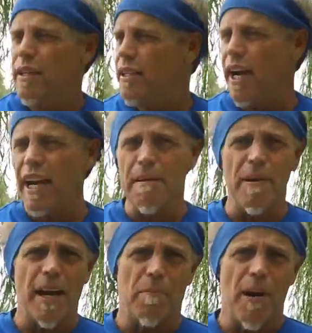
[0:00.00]
None of the
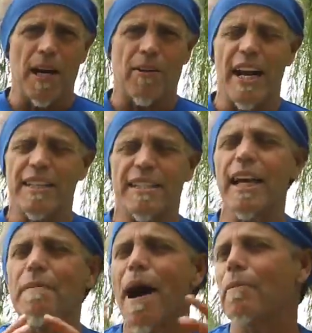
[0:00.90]
media will break ranks.
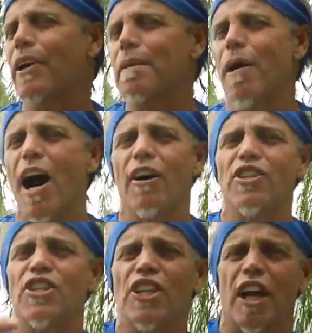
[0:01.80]
Think about marine
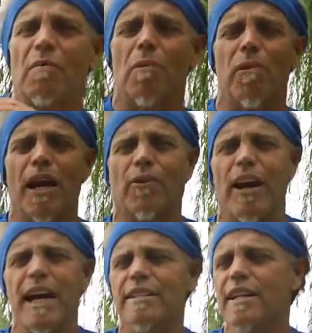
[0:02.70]
biology. None of them will break
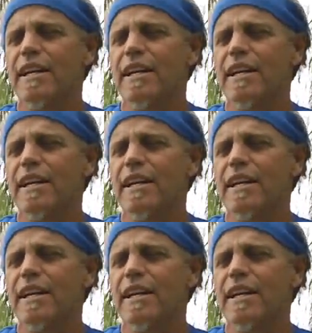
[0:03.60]
ranks.